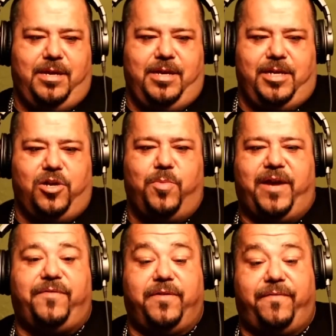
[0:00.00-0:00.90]
Go back
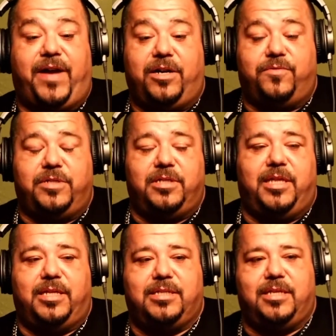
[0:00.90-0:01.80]
for the final one, and
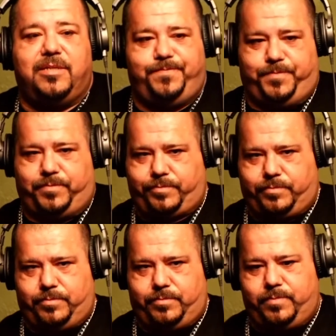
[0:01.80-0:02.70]
they said
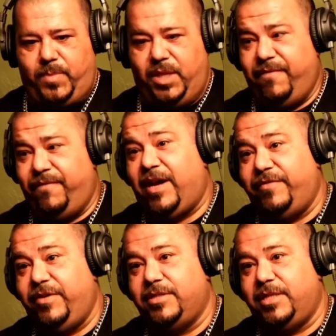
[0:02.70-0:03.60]
5
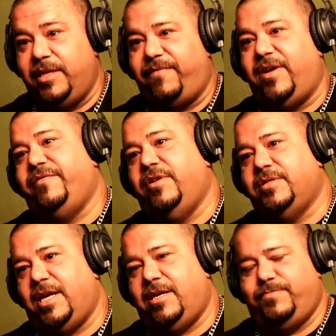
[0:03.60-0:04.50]
years in, 5 years
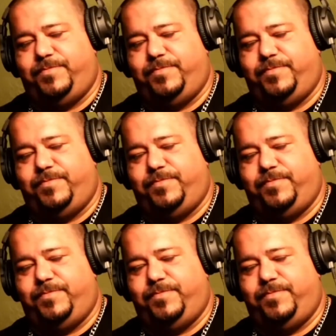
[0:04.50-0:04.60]
out.